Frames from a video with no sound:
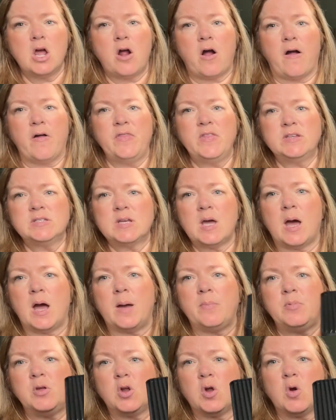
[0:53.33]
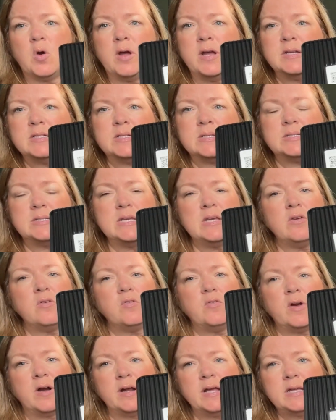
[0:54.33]
On the top, you're going to see
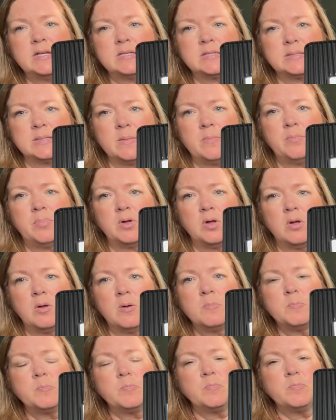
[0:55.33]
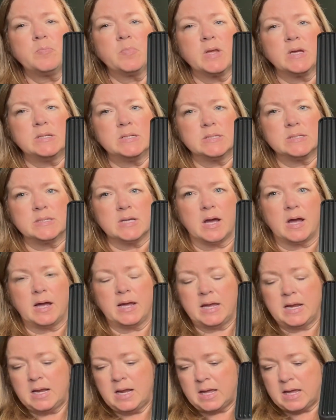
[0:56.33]
very simple
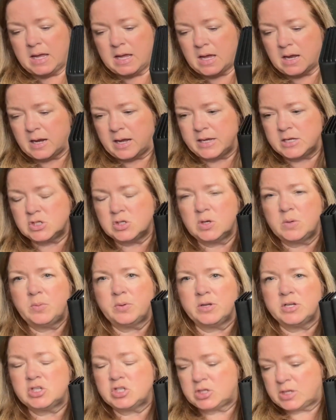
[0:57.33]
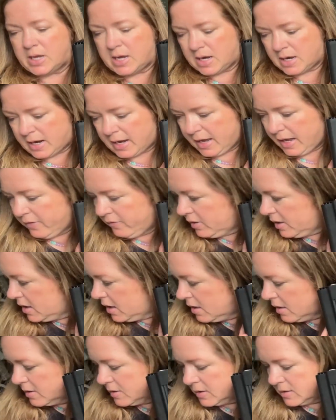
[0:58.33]
design, and I do appreciate, I have it
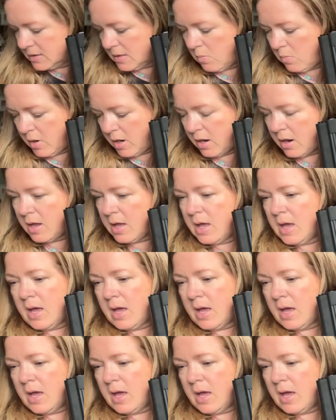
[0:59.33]
here somewhere,